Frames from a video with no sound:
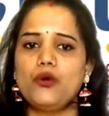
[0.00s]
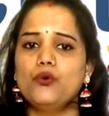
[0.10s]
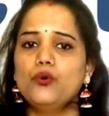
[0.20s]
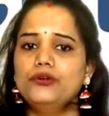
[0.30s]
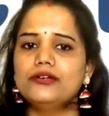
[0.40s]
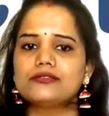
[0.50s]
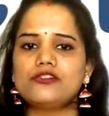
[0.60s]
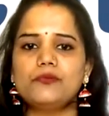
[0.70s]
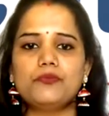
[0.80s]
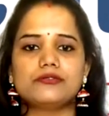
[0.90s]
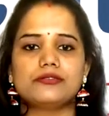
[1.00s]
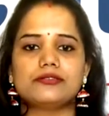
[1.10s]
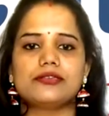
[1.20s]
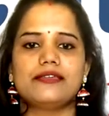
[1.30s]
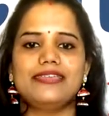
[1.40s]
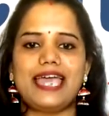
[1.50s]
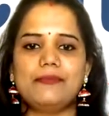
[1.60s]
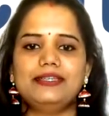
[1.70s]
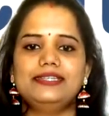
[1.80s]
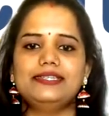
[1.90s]
who does not possess the
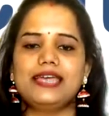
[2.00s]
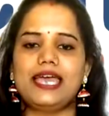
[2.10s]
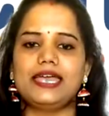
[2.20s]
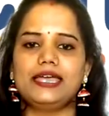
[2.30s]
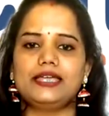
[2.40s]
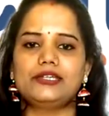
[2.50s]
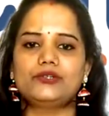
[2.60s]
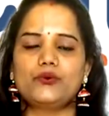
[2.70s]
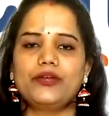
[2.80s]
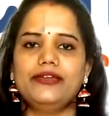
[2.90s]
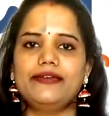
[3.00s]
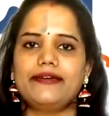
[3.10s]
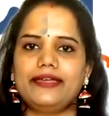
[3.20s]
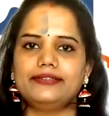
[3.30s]
ability to read and write.